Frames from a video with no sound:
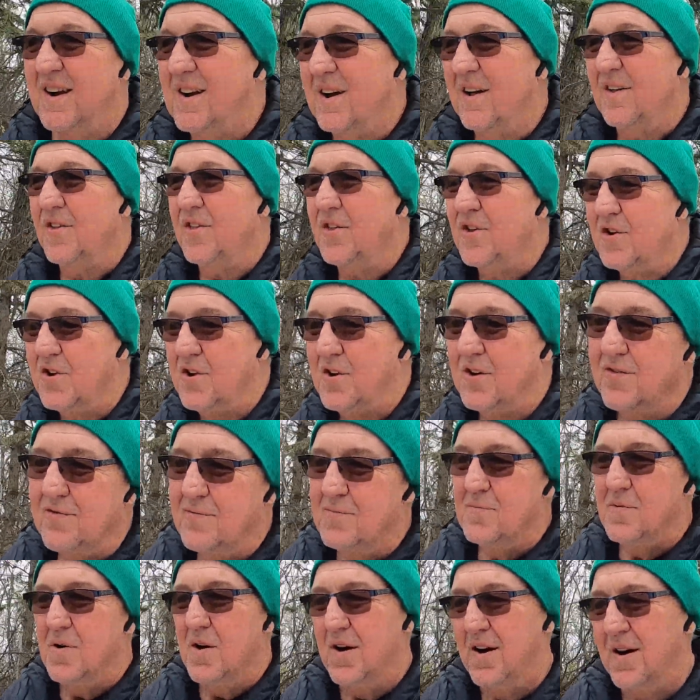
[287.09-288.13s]
a third
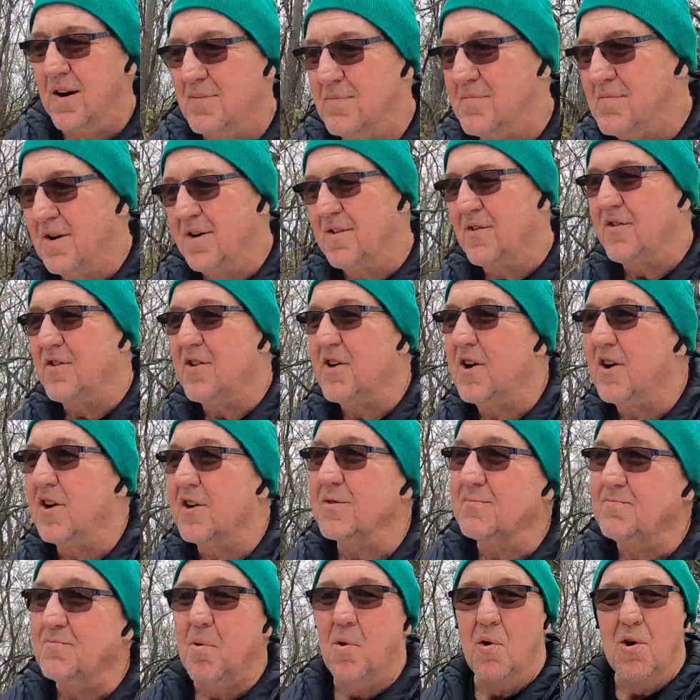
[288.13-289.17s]
of
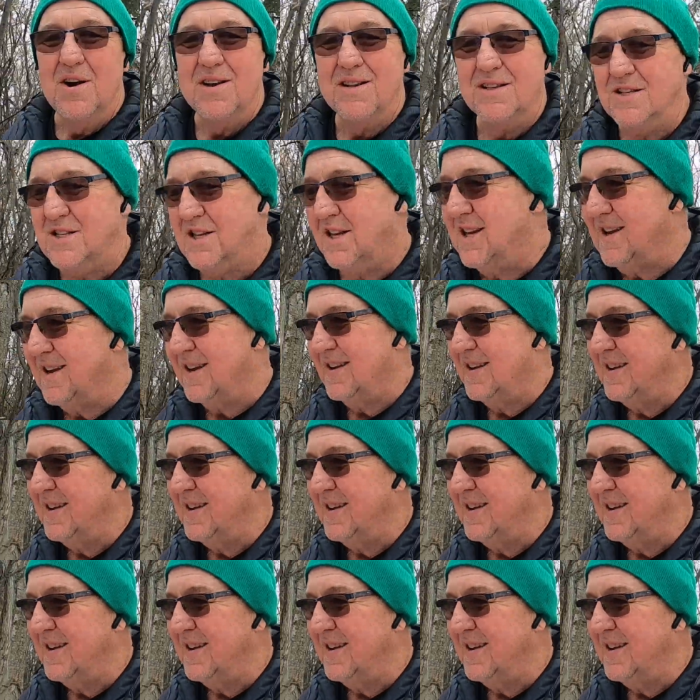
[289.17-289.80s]
Montreal's points,